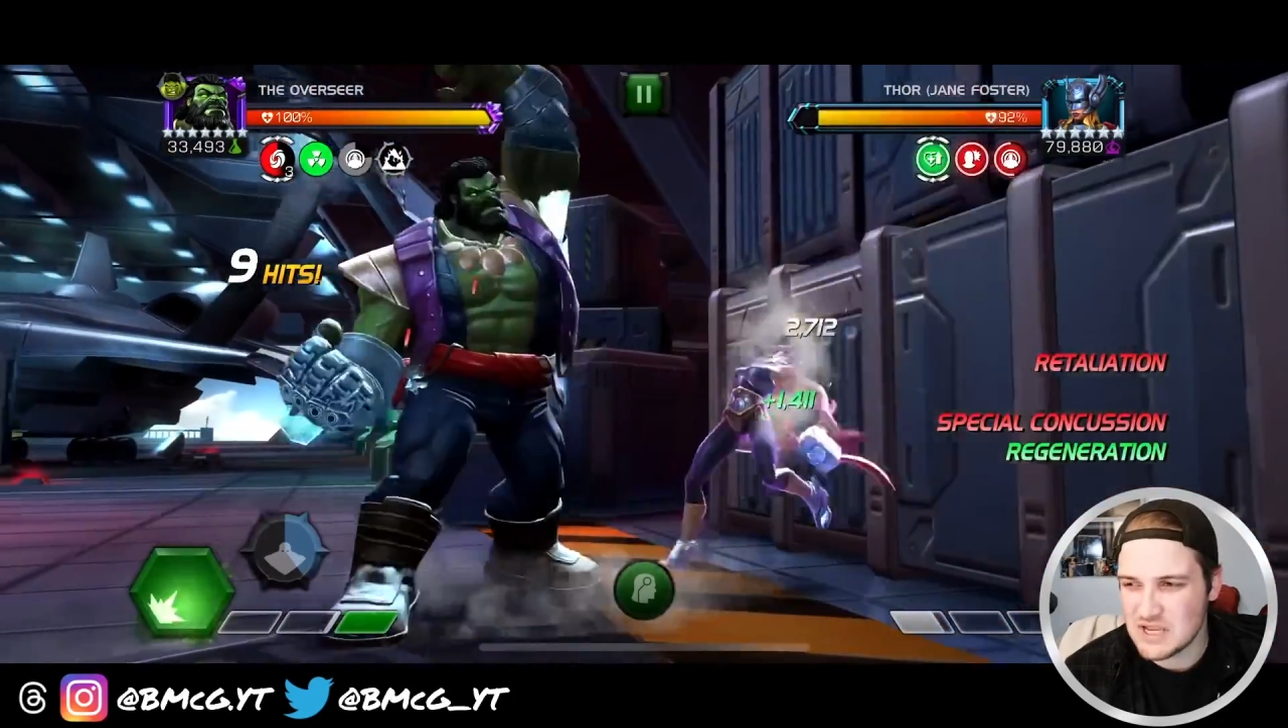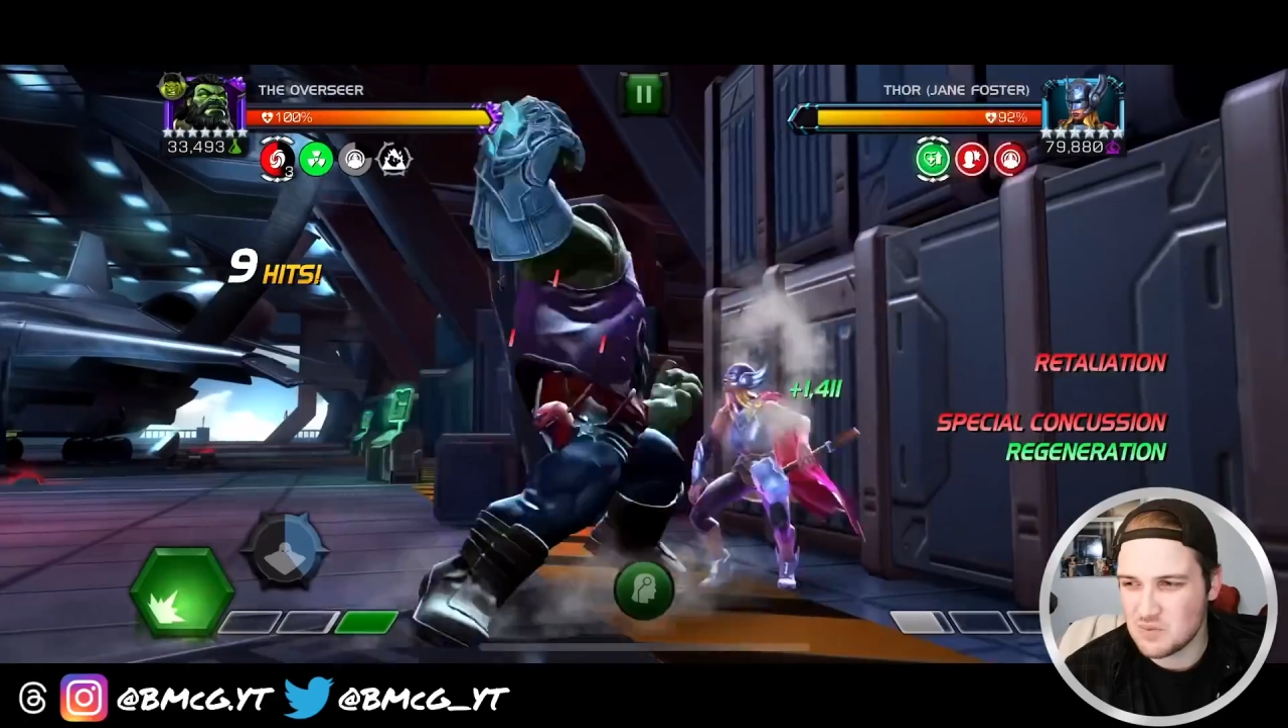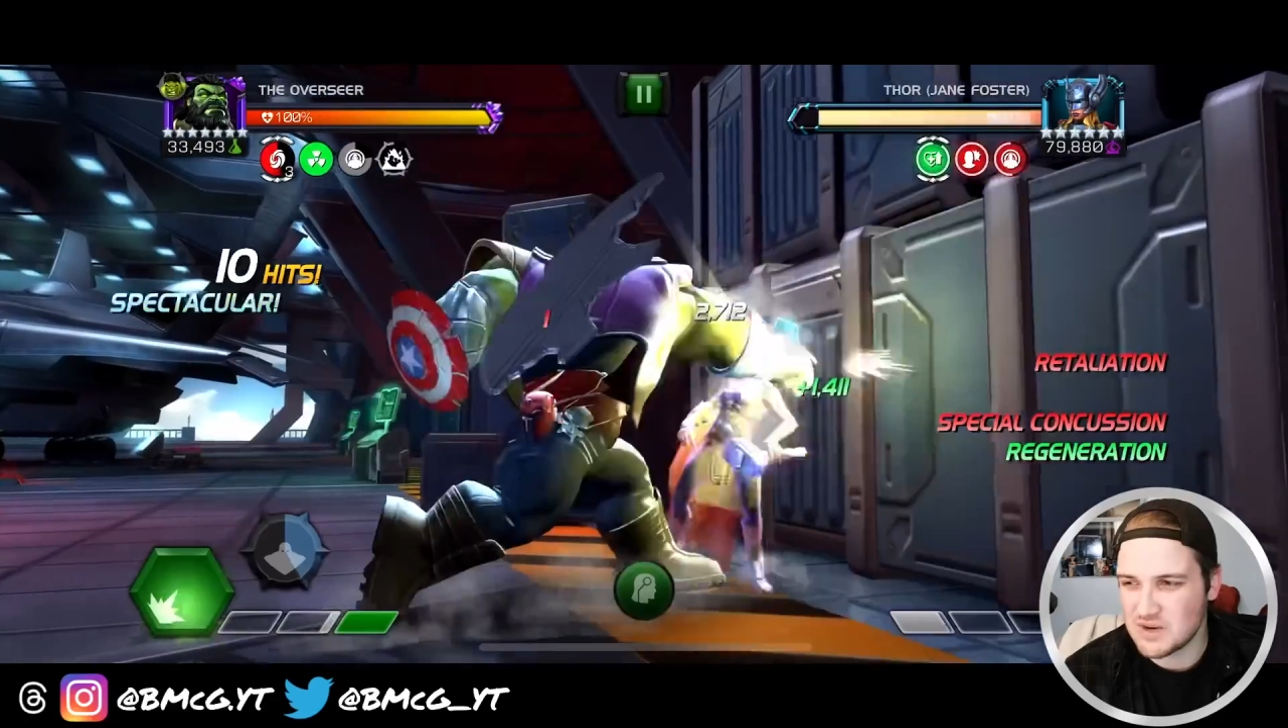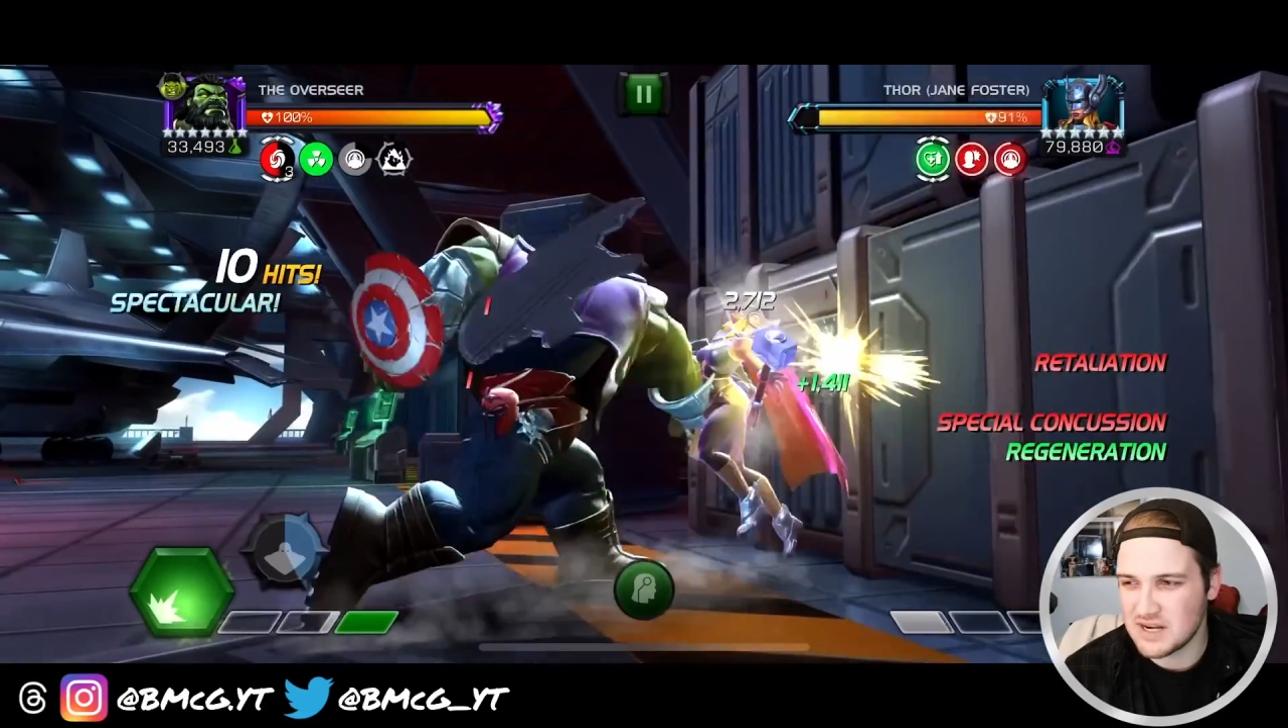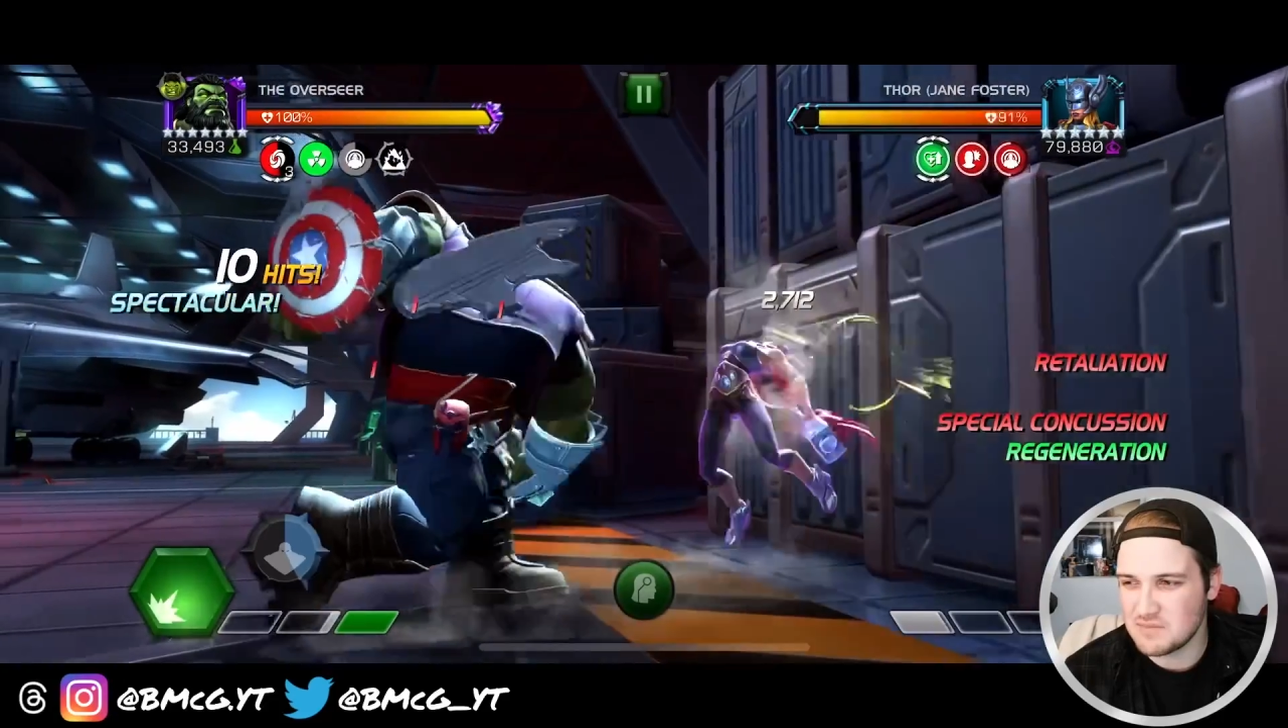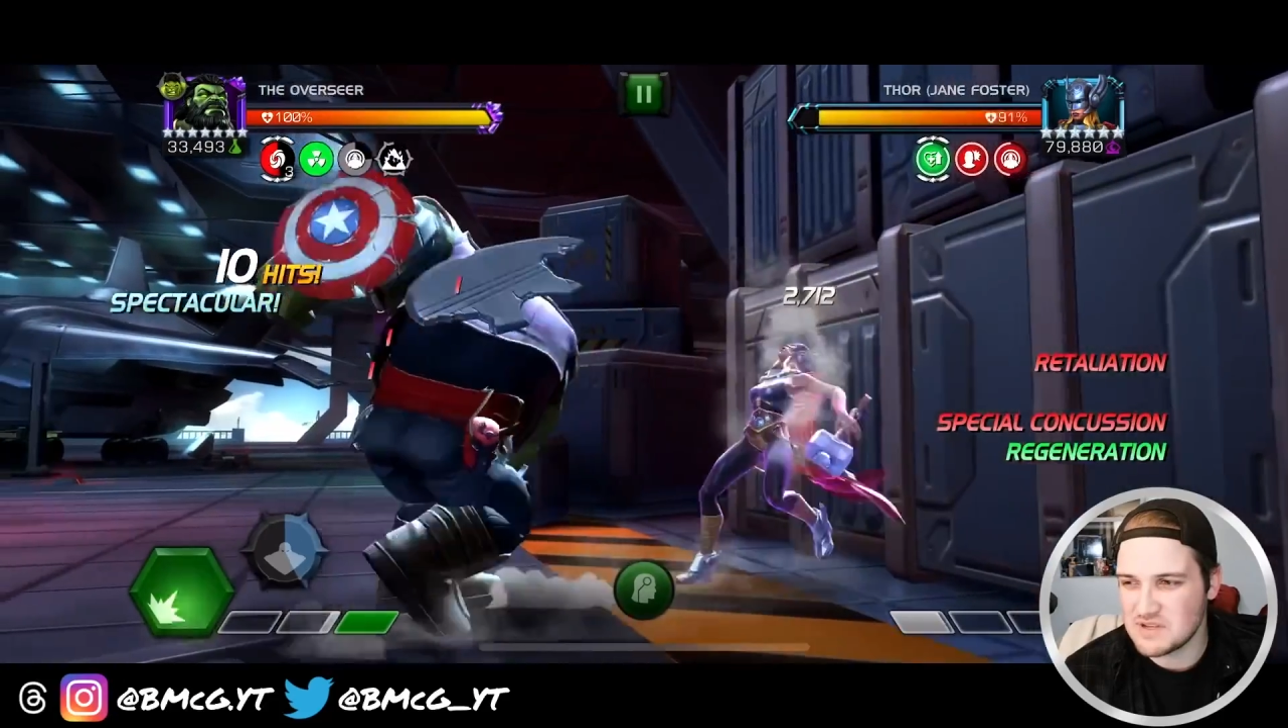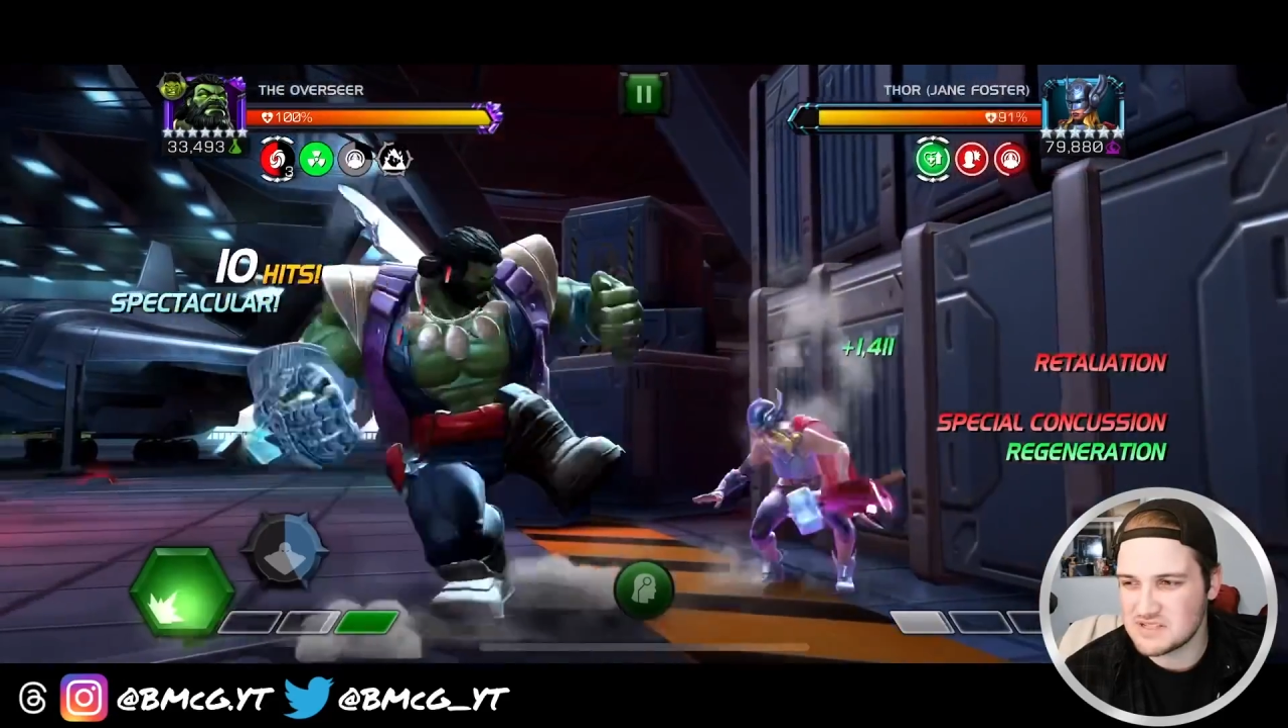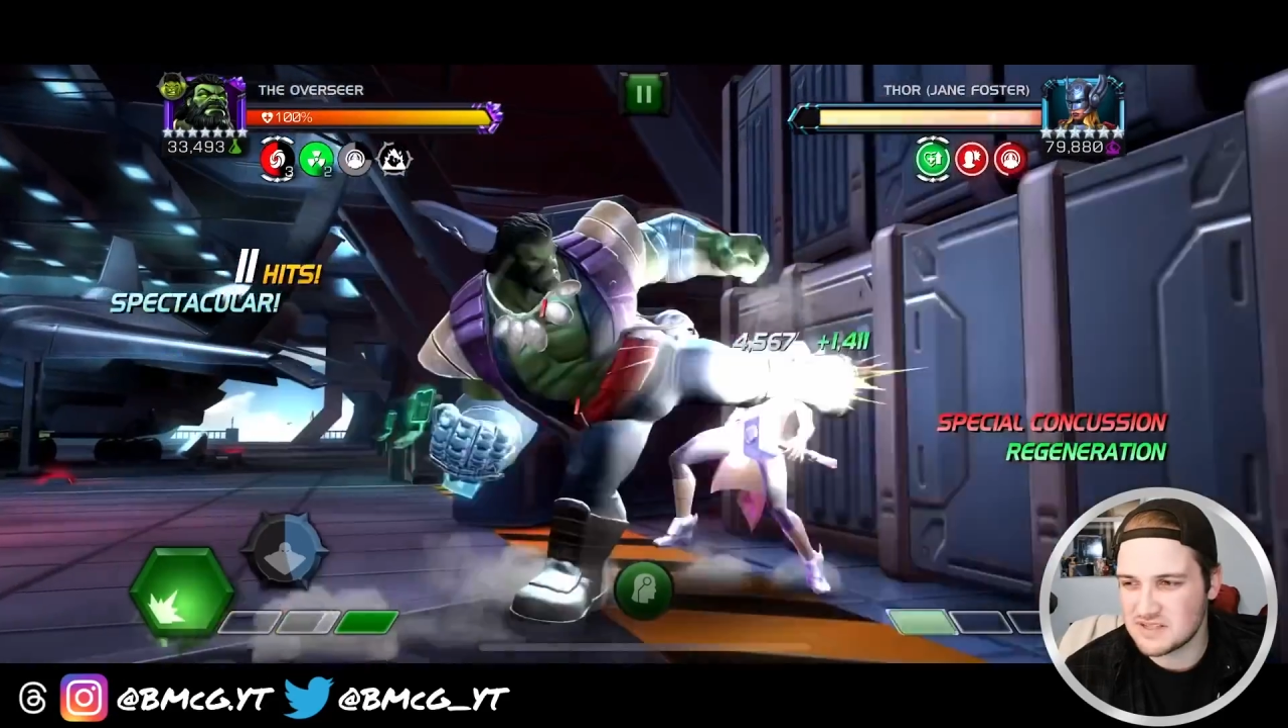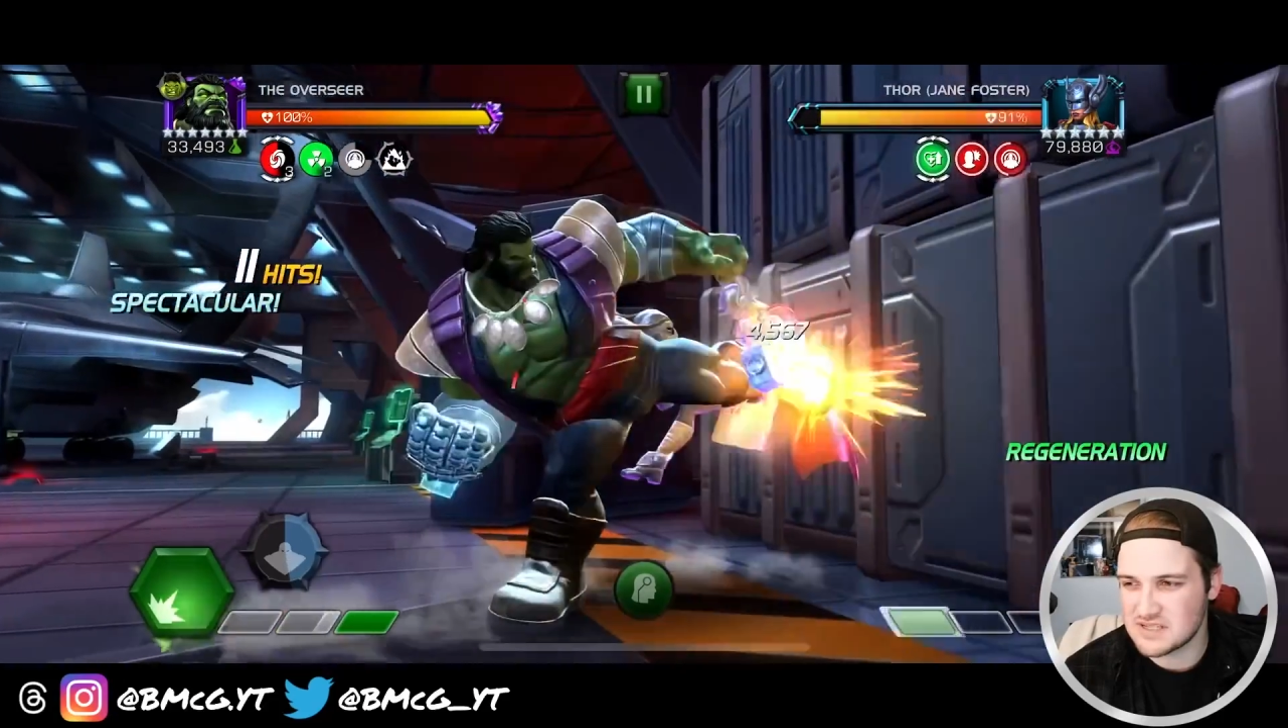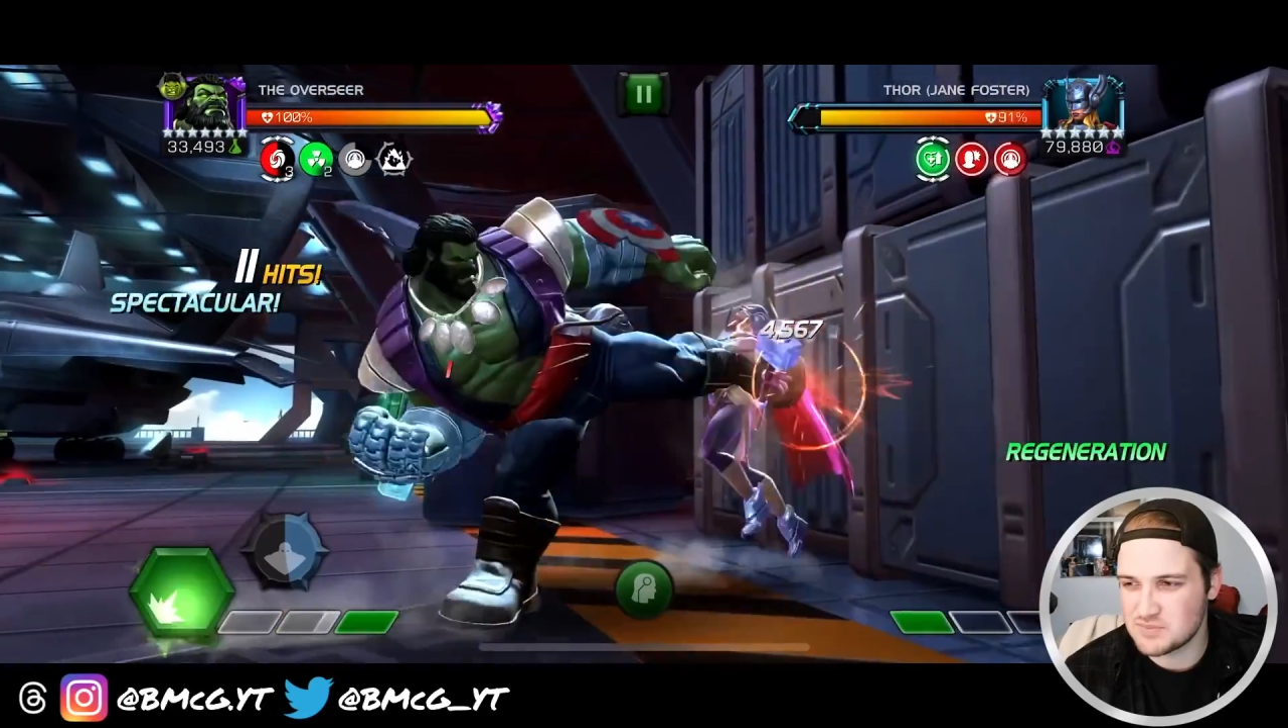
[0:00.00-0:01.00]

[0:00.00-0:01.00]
like we're getting Mystic